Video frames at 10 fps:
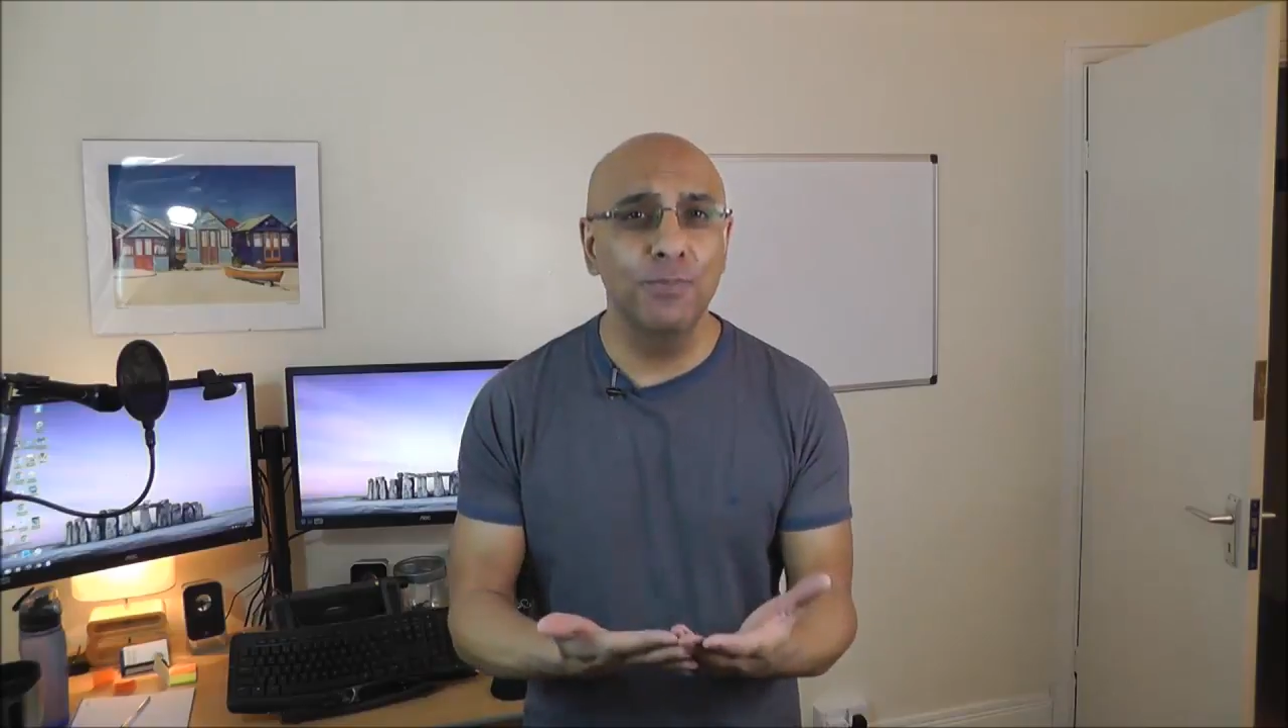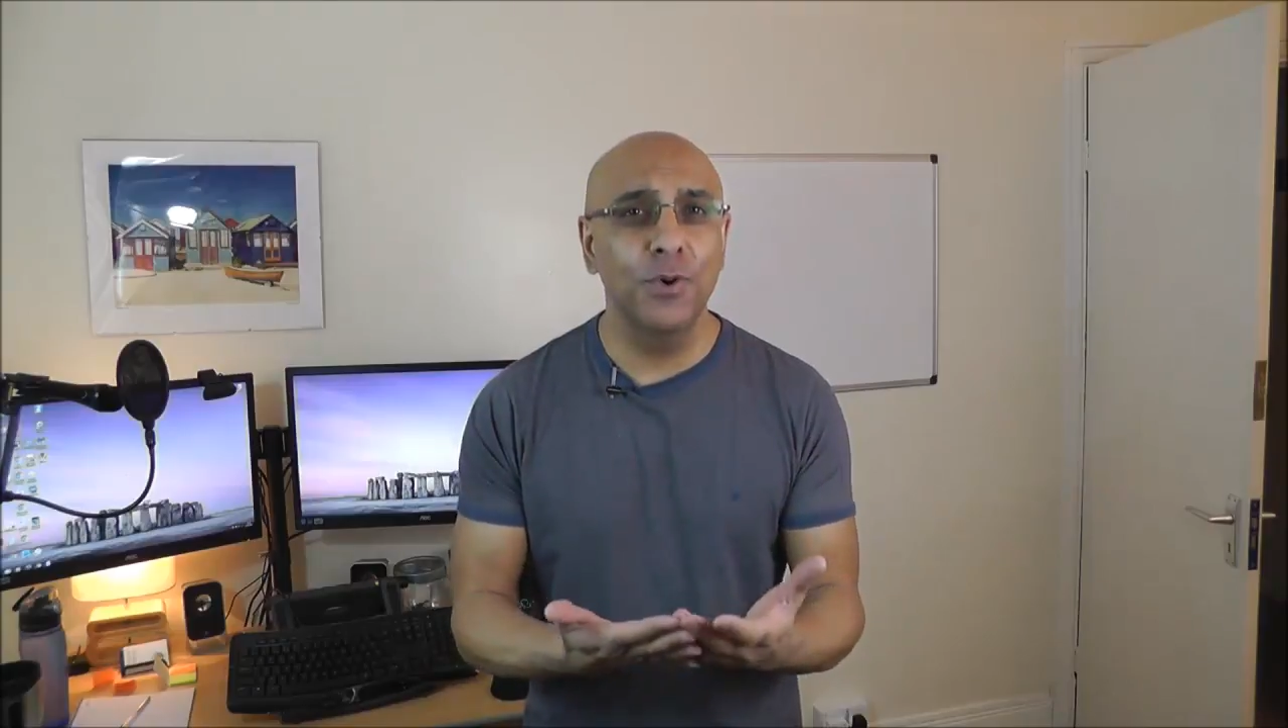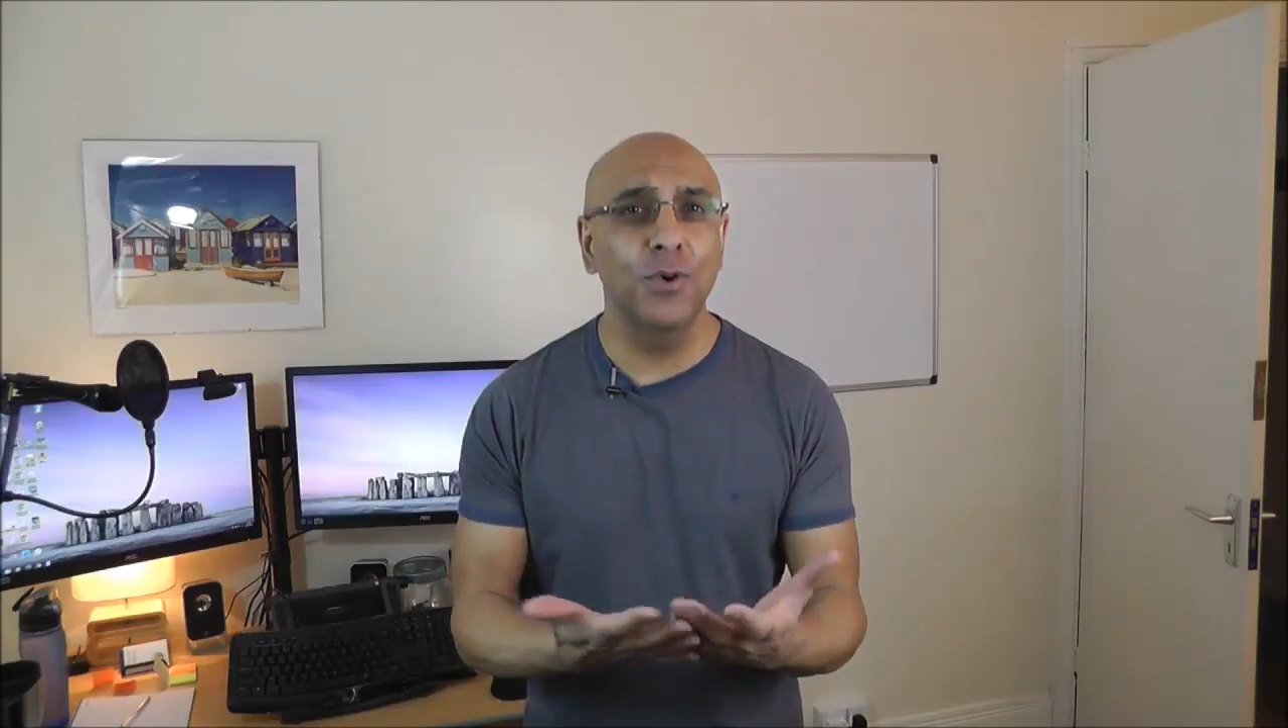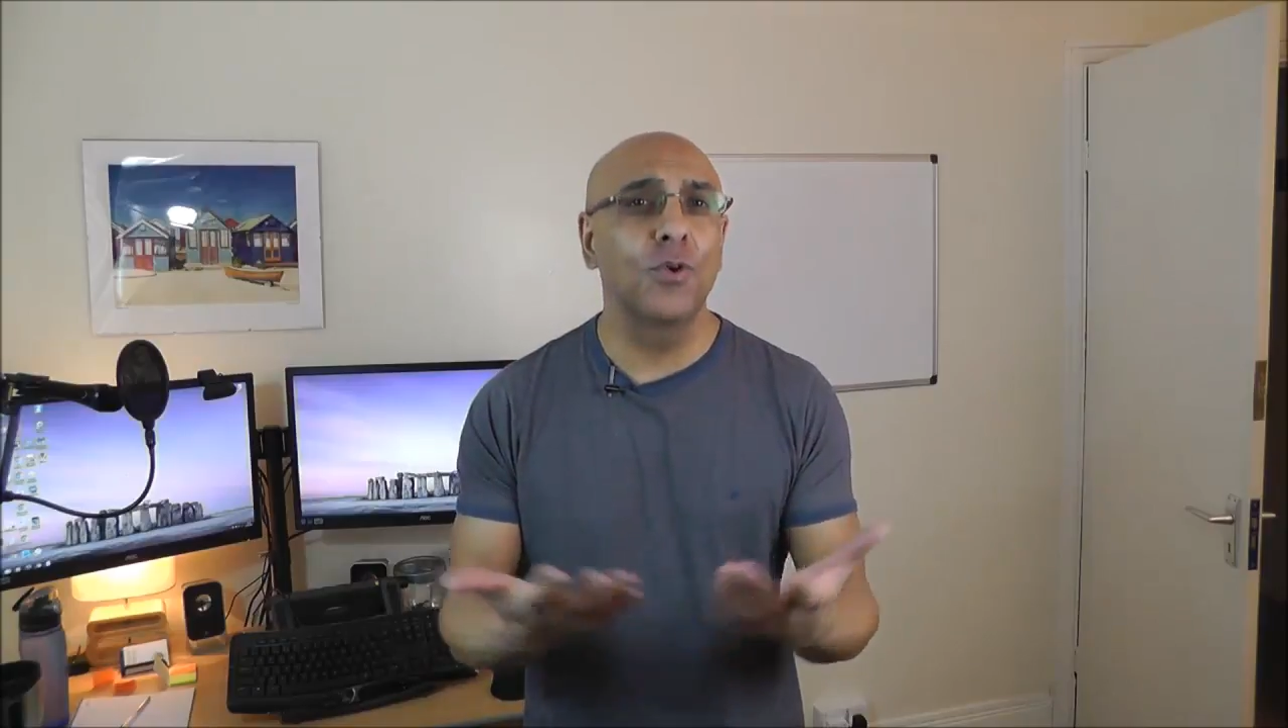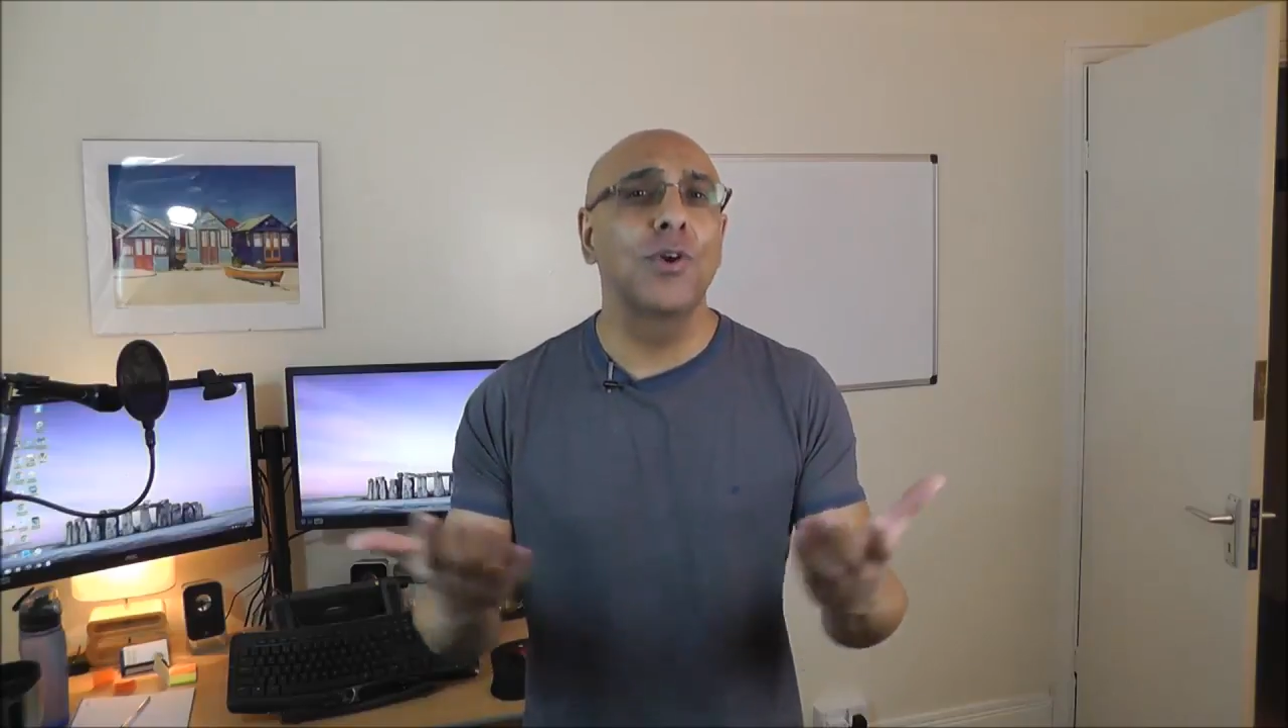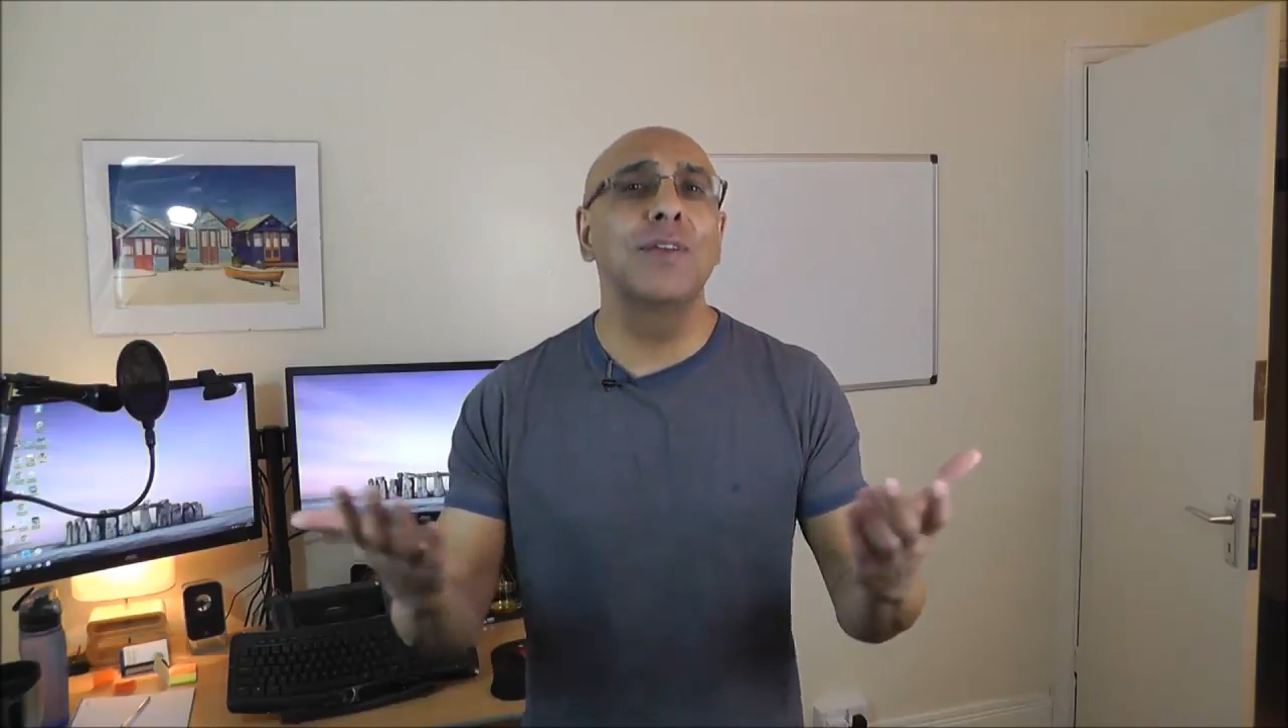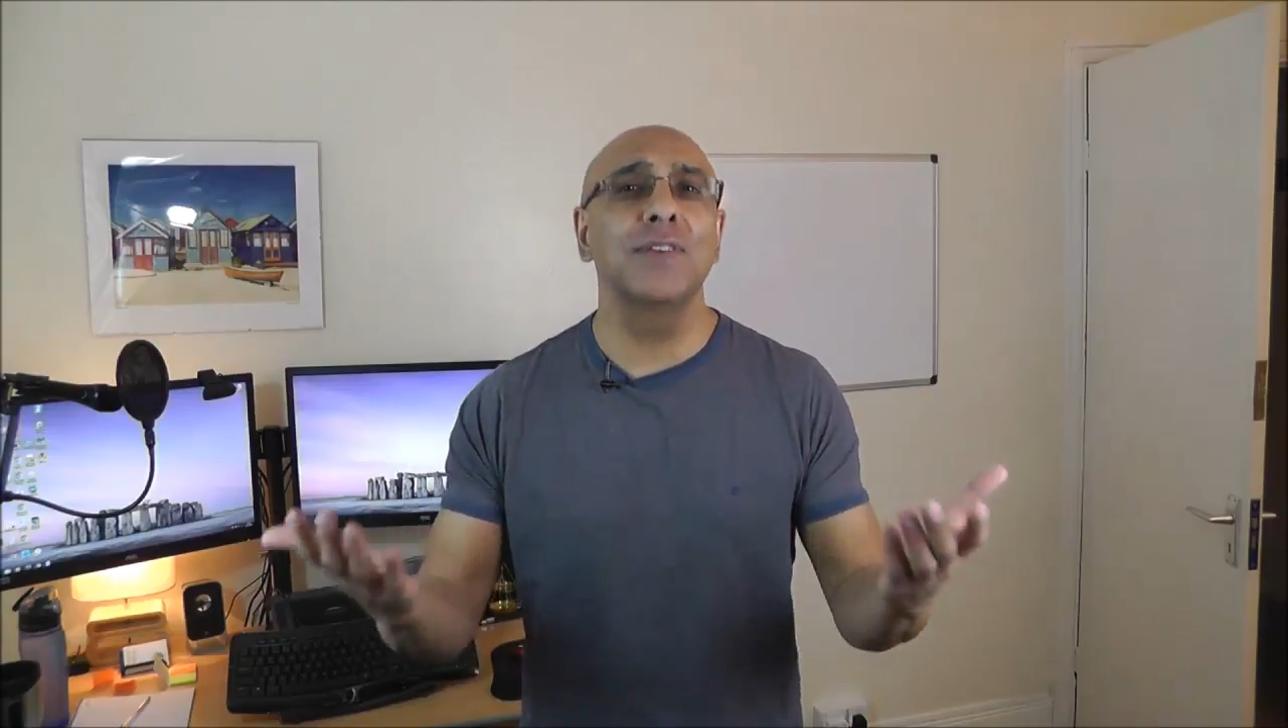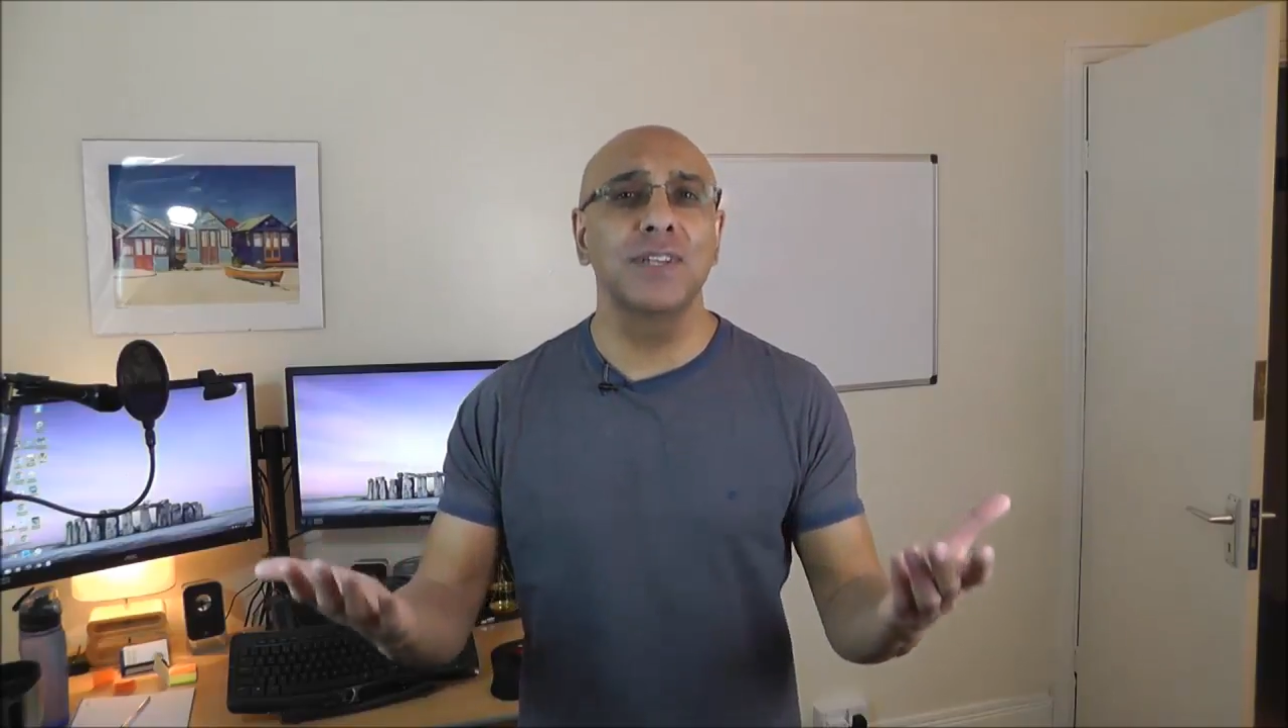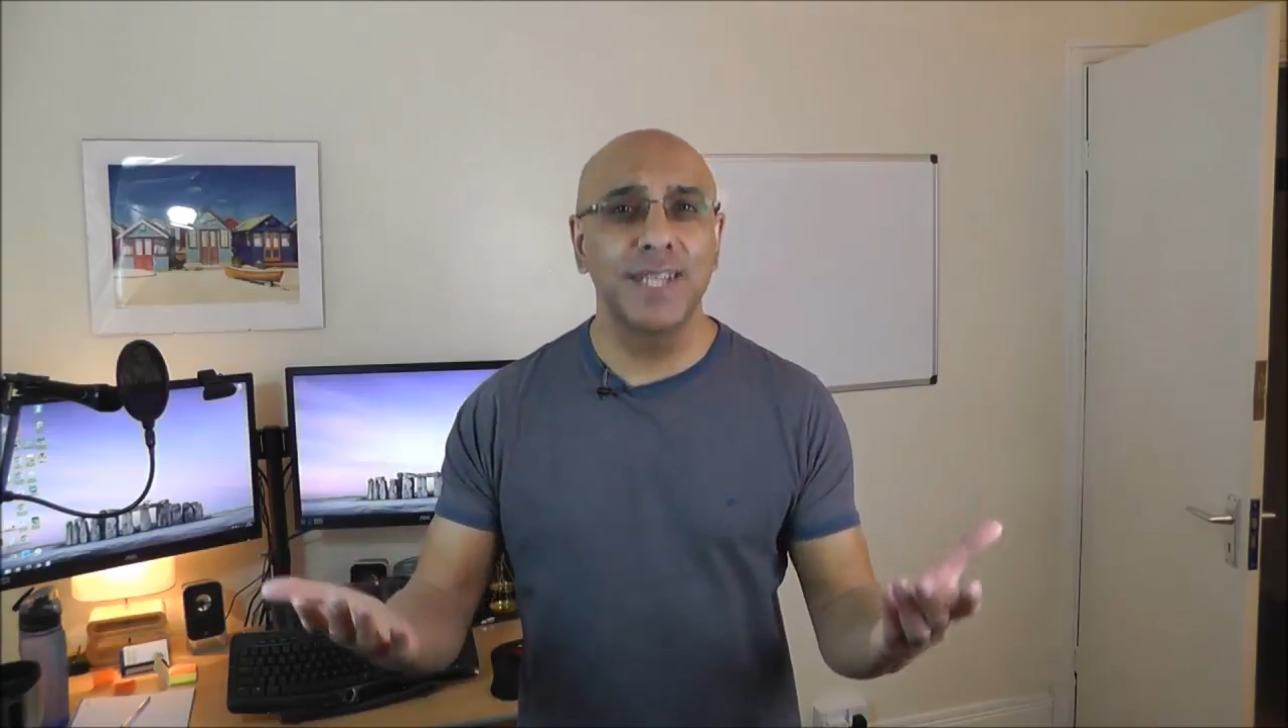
book or even an